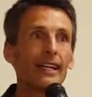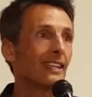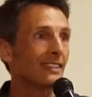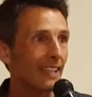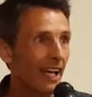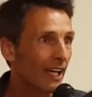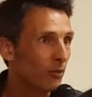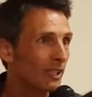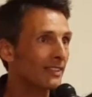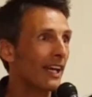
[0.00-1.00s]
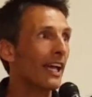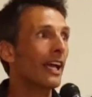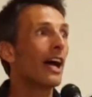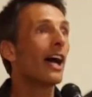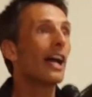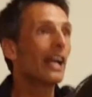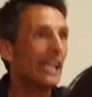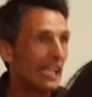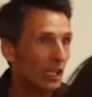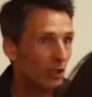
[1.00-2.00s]
Instead, we say,
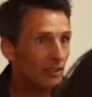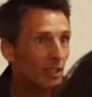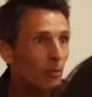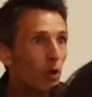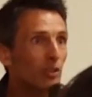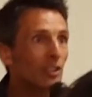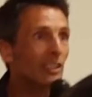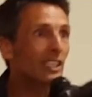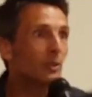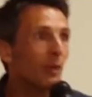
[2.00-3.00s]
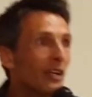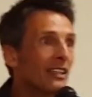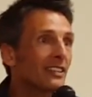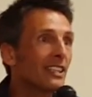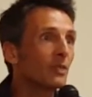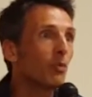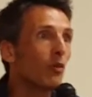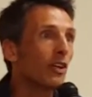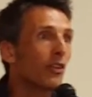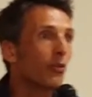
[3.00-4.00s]
here's an emotional experience that's
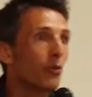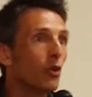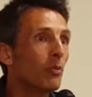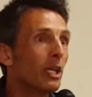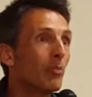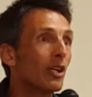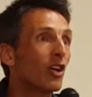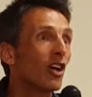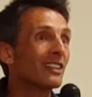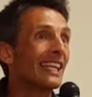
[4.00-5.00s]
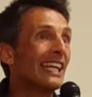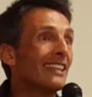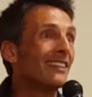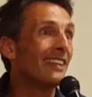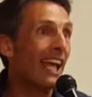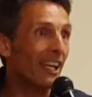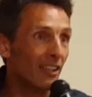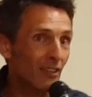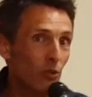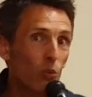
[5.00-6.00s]
moving through me because a
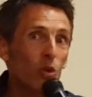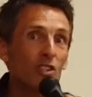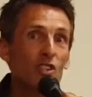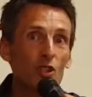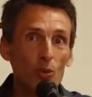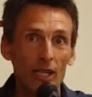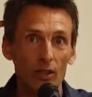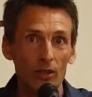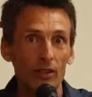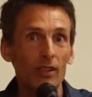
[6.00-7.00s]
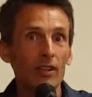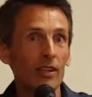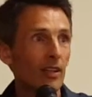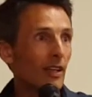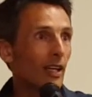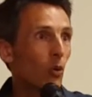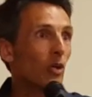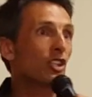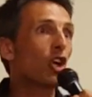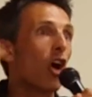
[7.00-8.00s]
dent was triggered
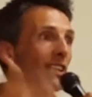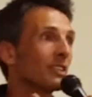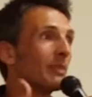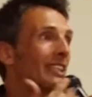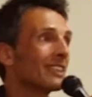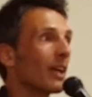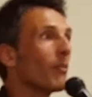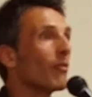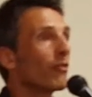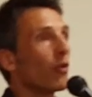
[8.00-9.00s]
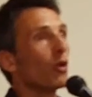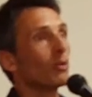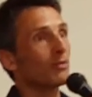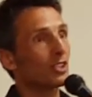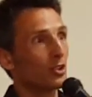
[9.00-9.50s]
which caused me some form of